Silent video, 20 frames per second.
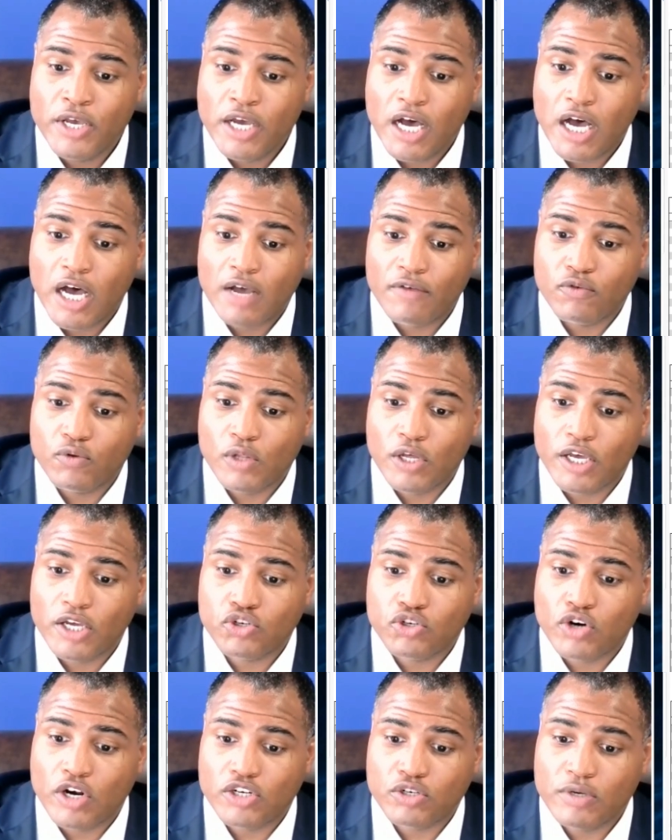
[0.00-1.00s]
If you look at
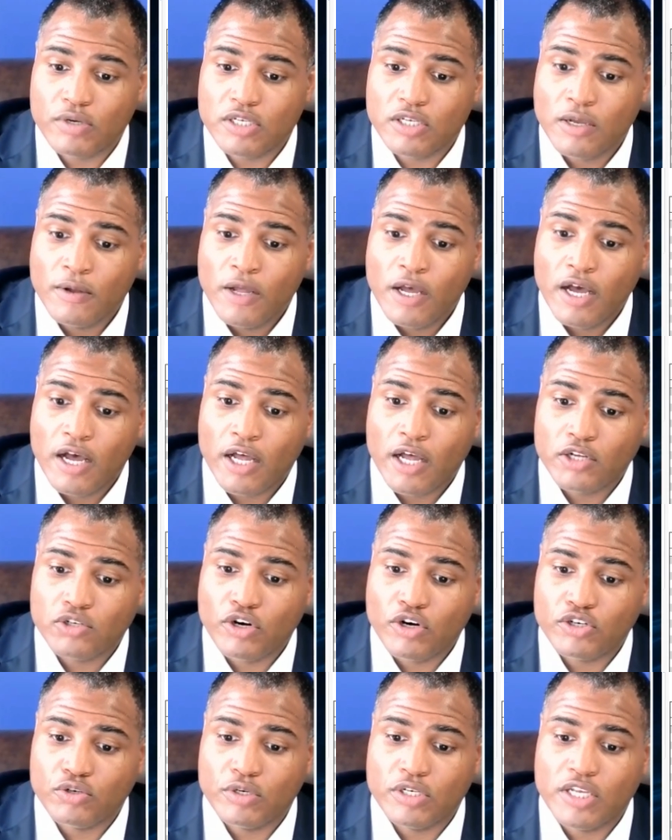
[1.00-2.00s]
treasuries,
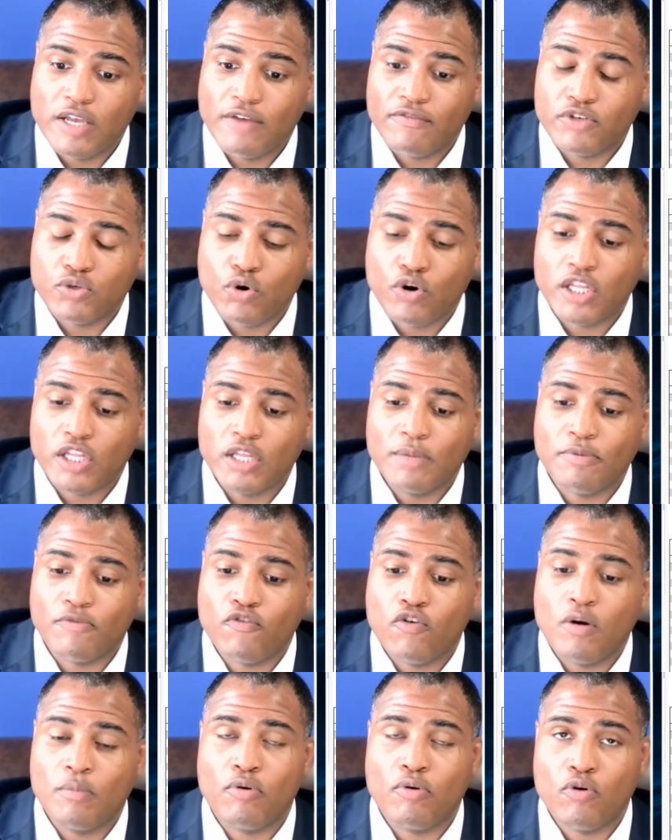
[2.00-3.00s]
treasuries have historically
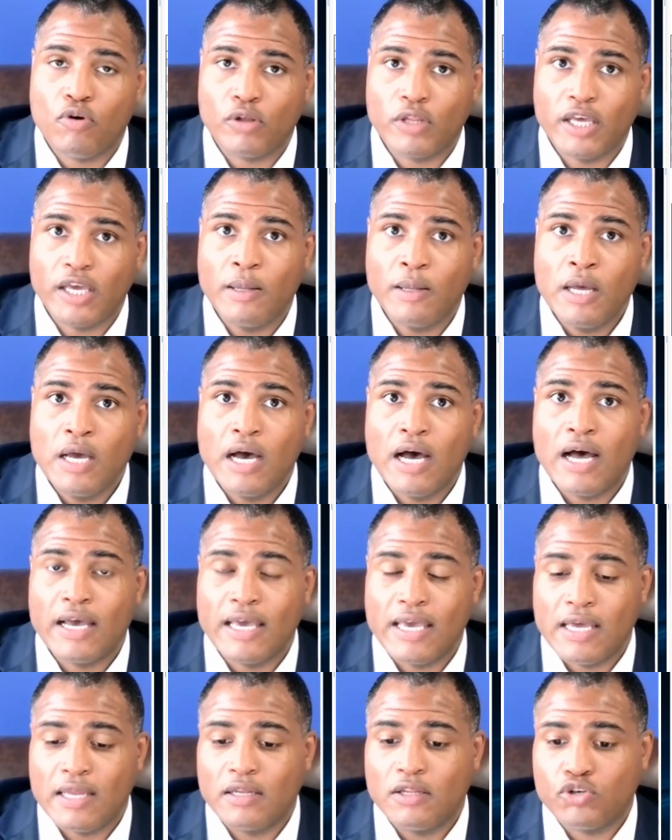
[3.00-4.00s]
performed poorly
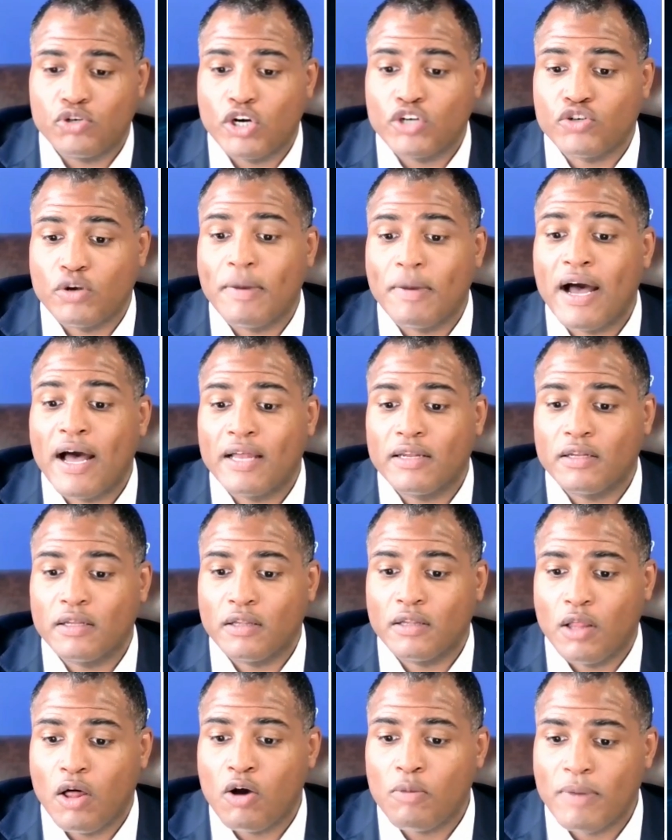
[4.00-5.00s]
in the treasury bond.
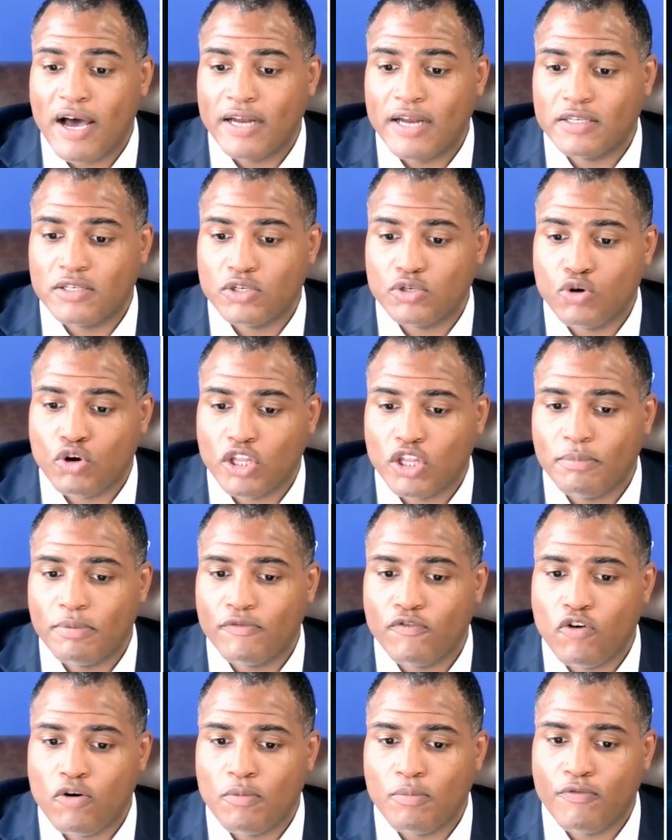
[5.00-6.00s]
The long bond has historically
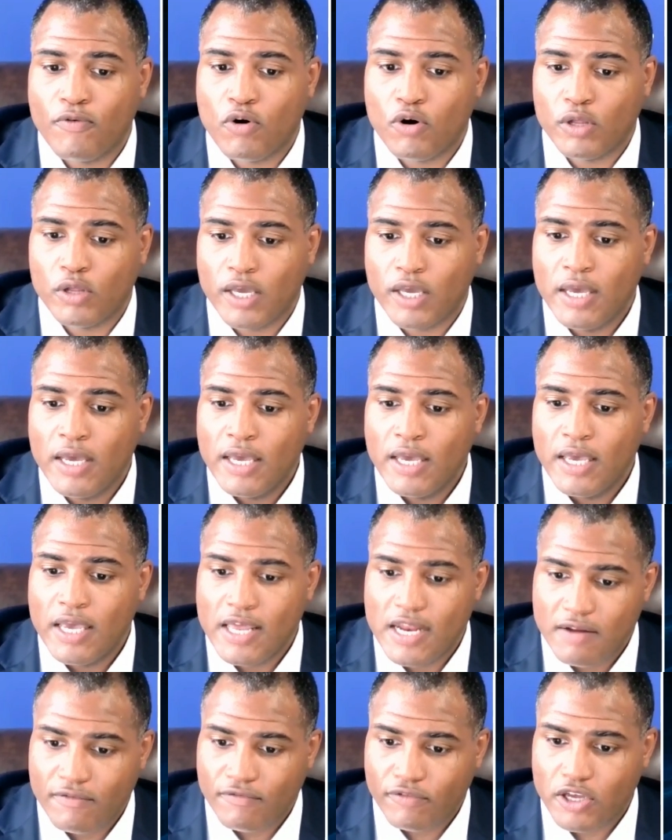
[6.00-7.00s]
performed poorly in
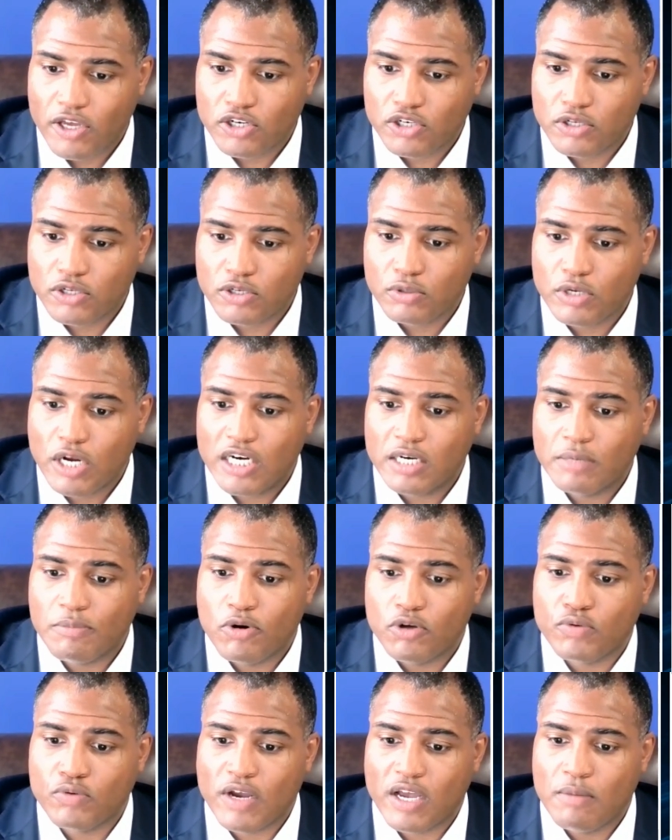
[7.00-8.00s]
inflation. So Dr. Mo
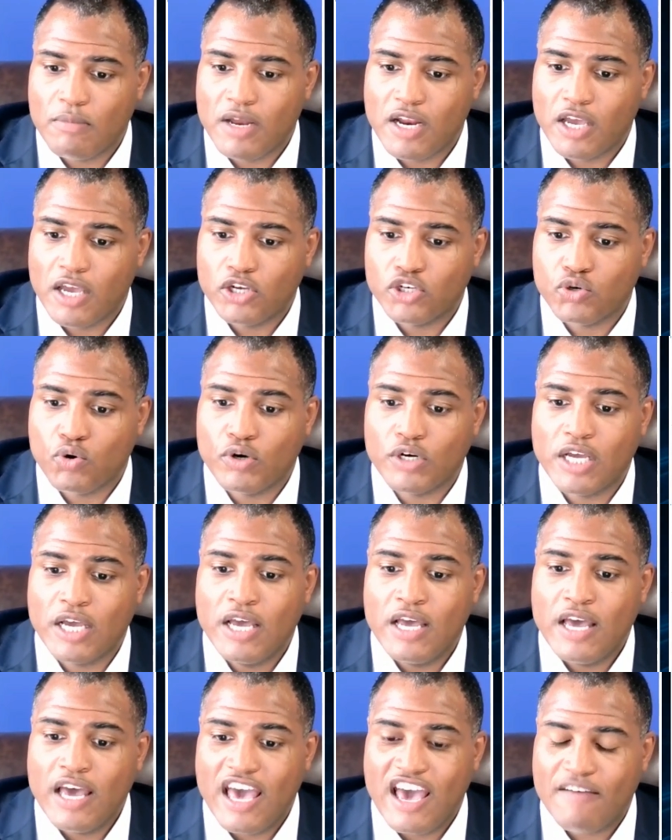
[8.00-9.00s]
is recommending a short
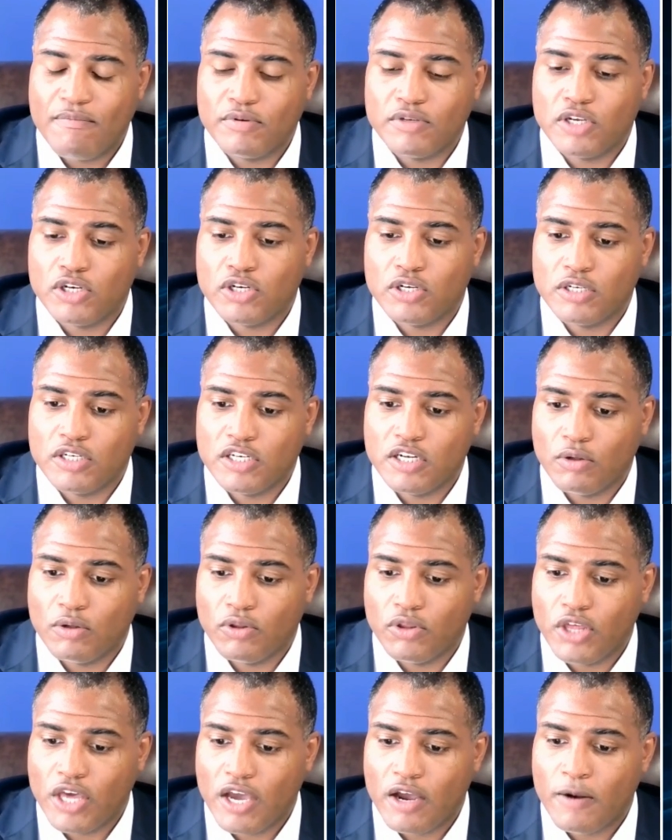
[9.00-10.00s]
half position still
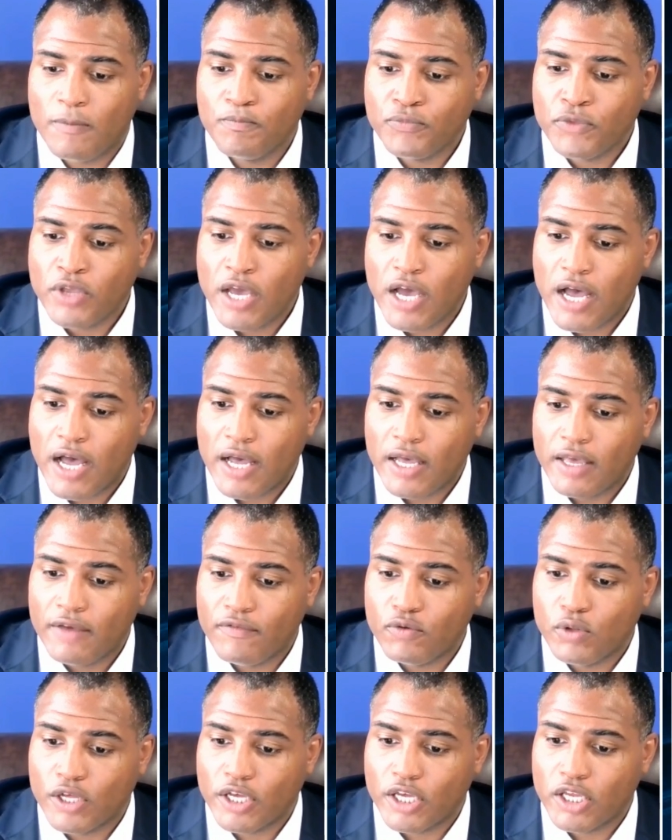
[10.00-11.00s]
there. If
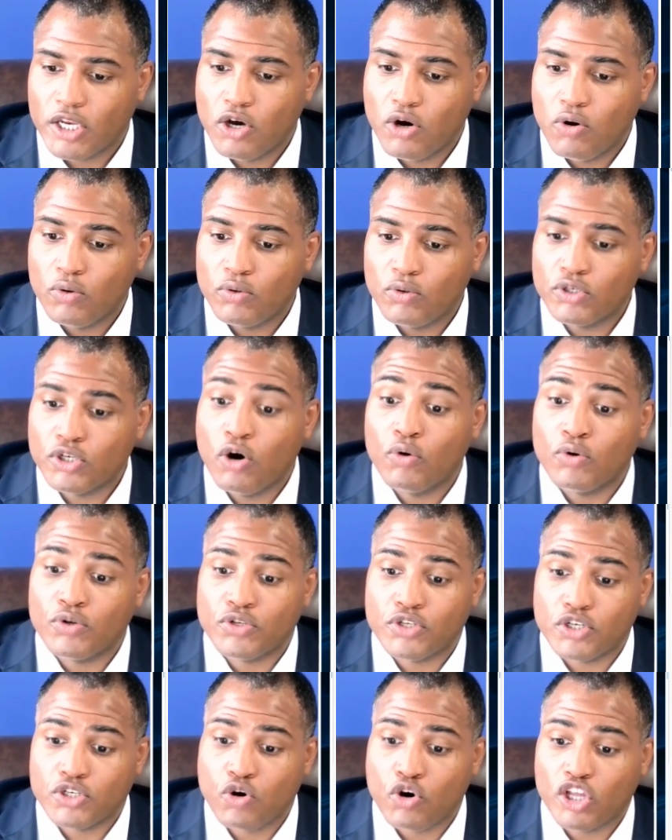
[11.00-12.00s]
you look at gold, gold has
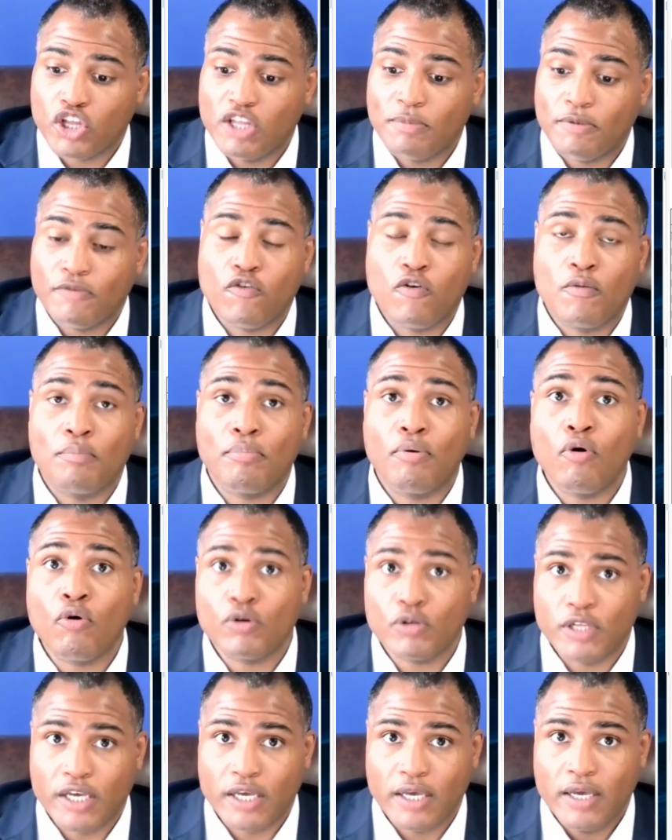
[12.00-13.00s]
historically performed
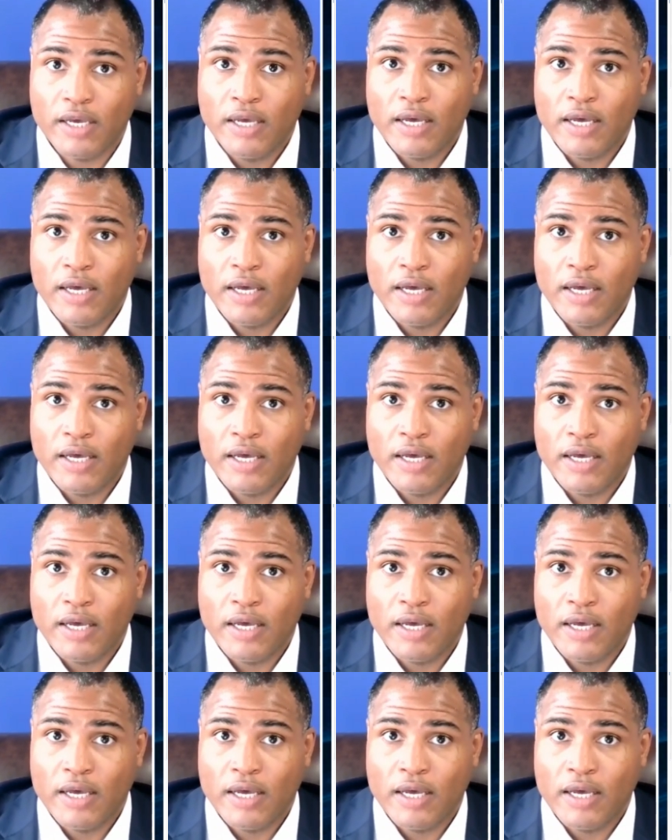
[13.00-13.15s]
poorly